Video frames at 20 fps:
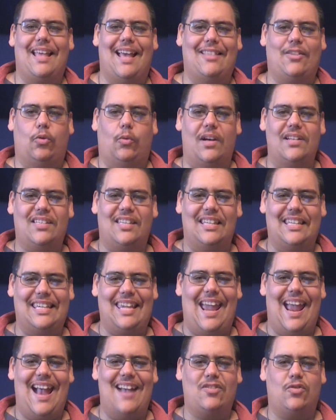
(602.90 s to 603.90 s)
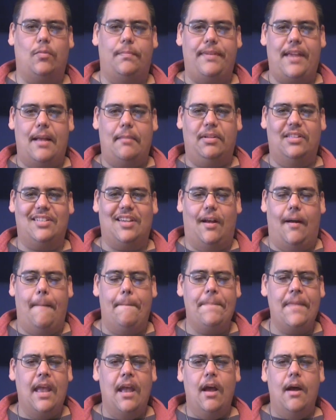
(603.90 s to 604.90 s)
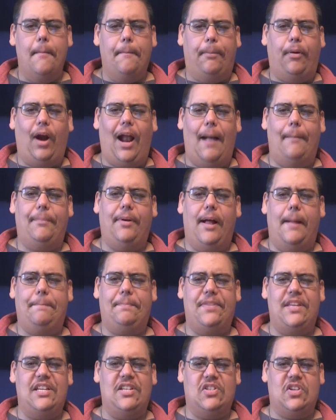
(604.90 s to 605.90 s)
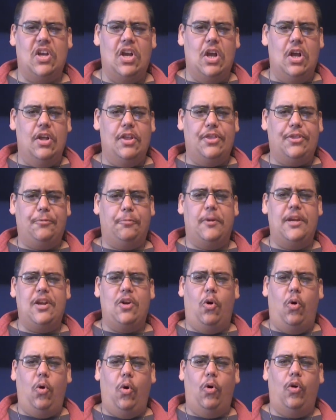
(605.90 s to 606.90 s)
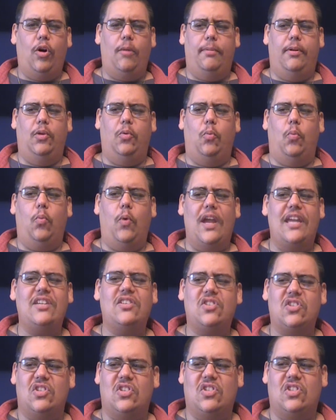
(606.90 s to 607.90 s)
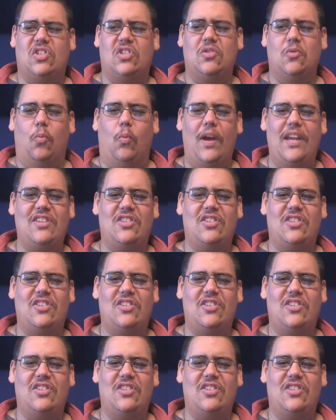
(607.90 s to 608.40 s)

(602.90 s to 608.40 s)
that the rest of the cast would be able to prop up these three horrible wastes